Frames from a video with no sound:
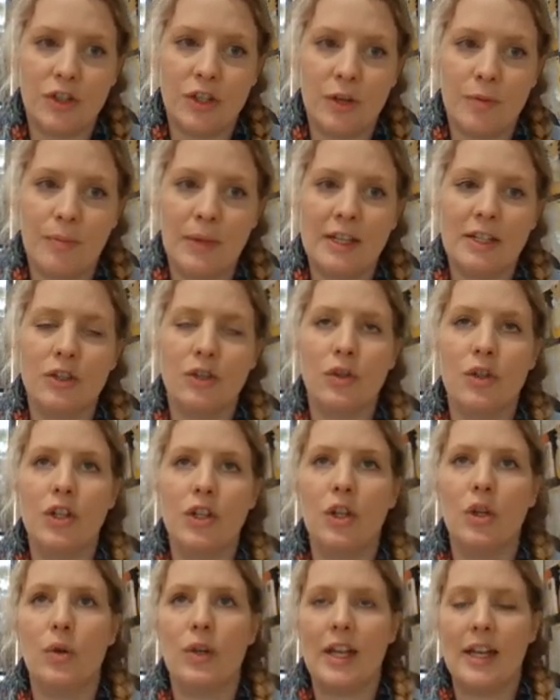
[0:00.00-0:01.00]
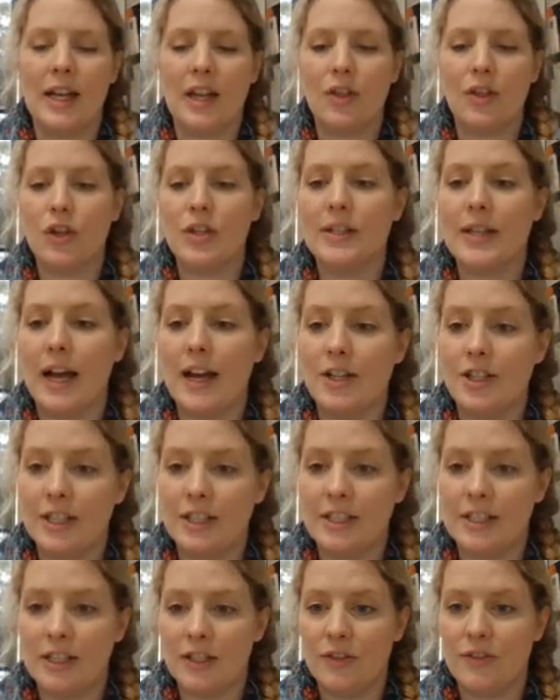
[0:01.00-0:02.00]
So make sure you're looking at those
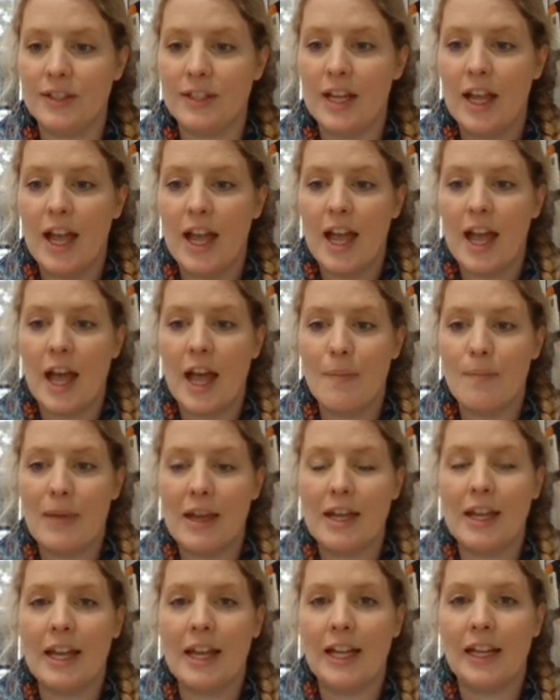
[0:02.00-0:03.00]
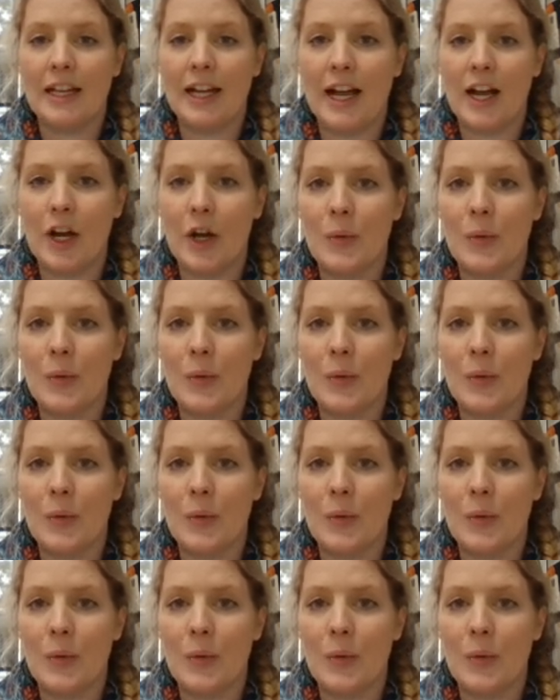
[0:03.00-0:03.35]
adjectives and making